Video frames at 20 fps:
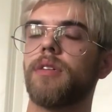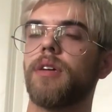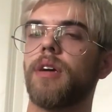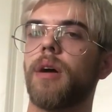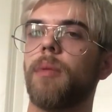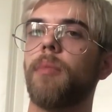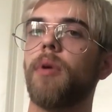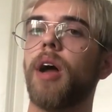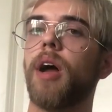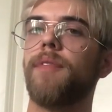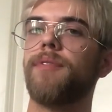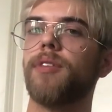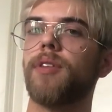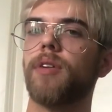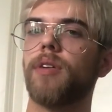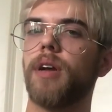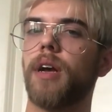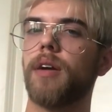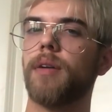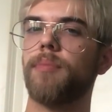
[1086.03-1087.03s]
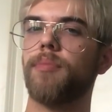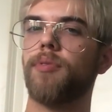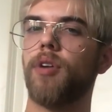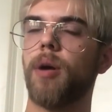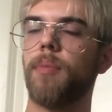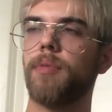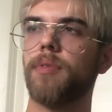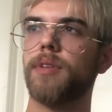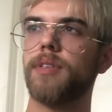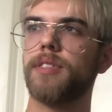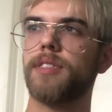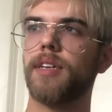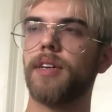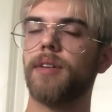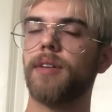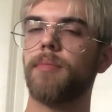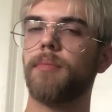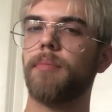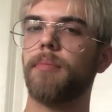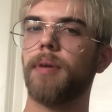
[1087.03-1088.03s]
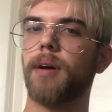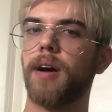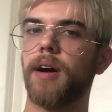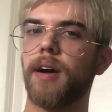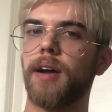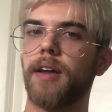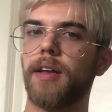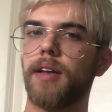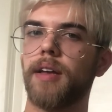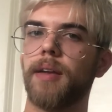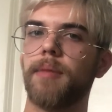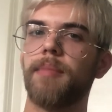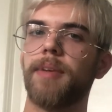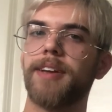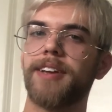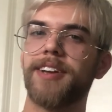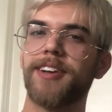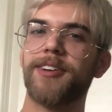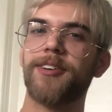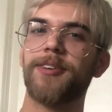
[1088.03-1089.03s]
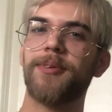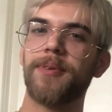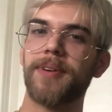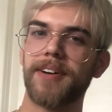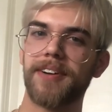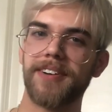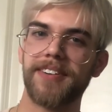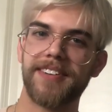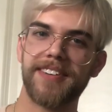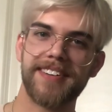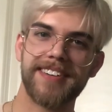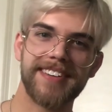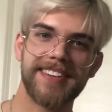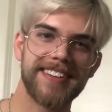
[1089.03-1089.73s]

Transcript: I'm gonna have to learn how to properly say goodbye and make it quicker.